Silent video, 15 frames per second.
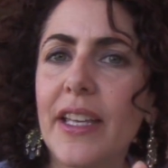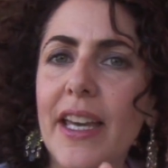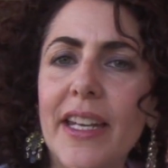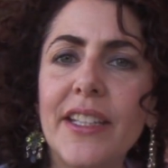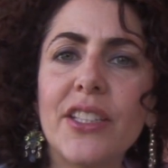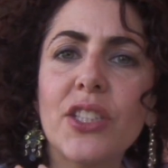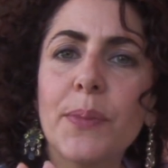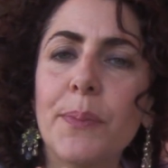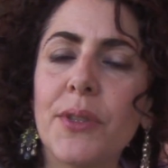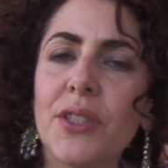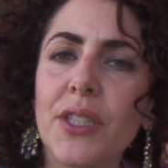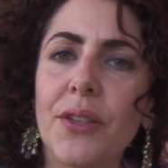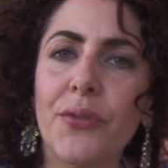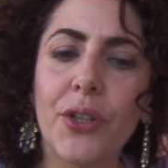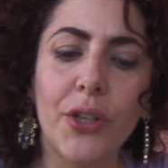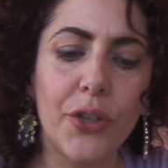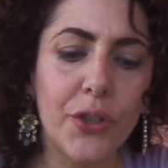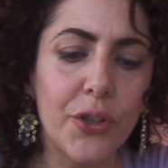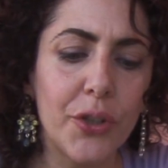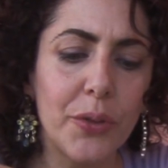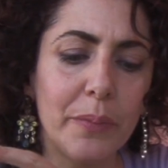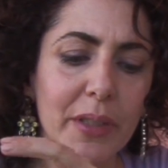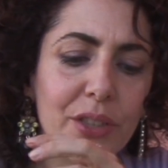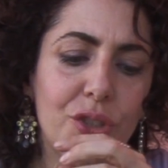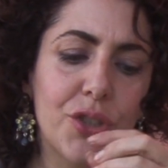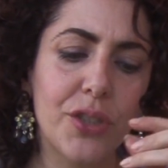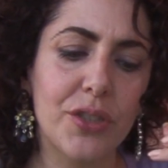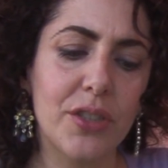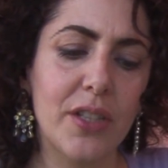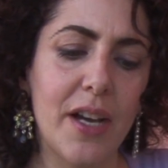any specific herb. It
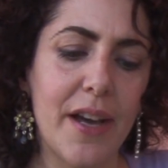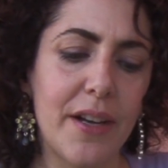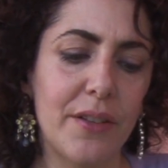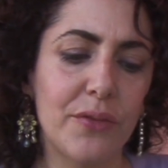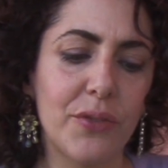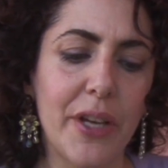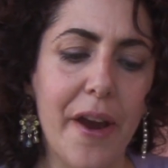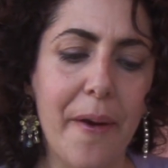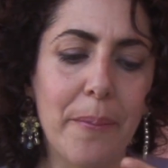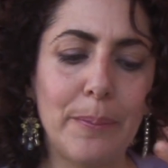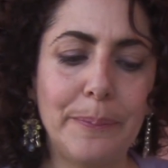just kind of like,